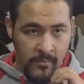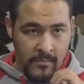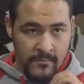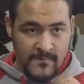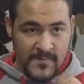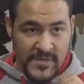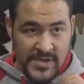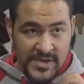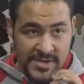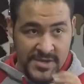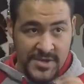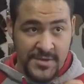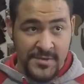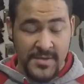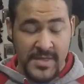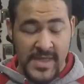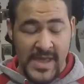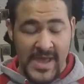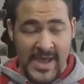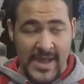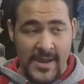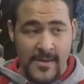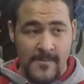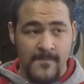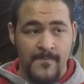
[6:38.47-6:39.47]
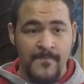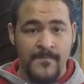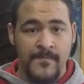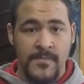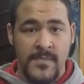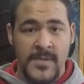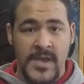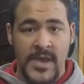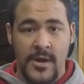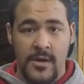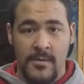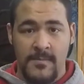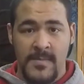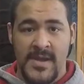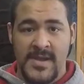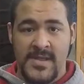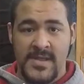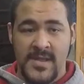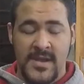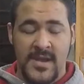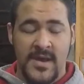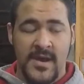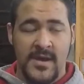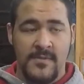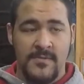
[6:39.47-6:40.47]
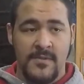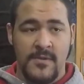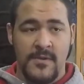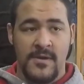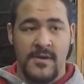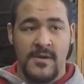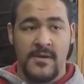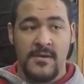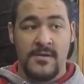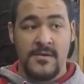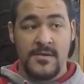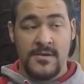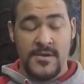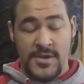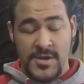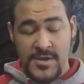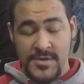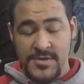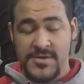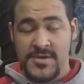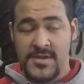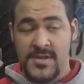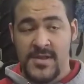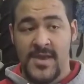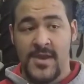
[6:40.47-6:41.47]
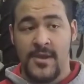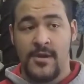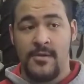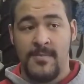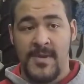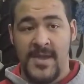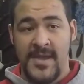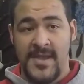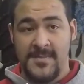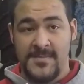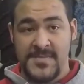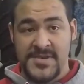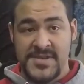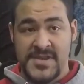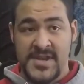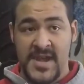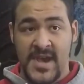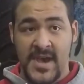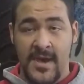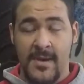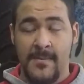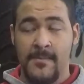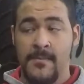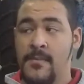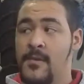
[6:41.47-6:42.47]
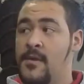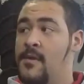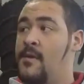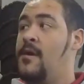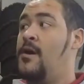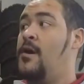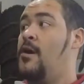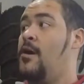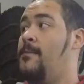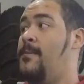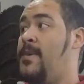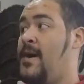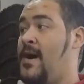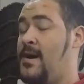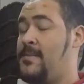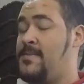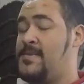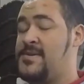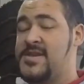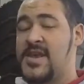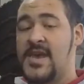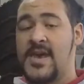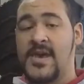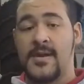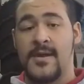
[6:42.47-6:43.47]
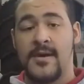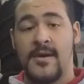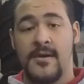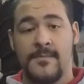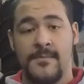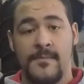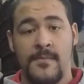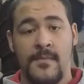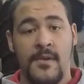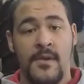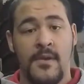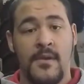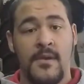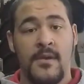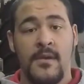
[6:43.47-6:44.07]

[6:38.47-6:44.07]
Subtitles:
You do that, it'll make the gobbler, usually it'll make him stop, he'll pop his head up.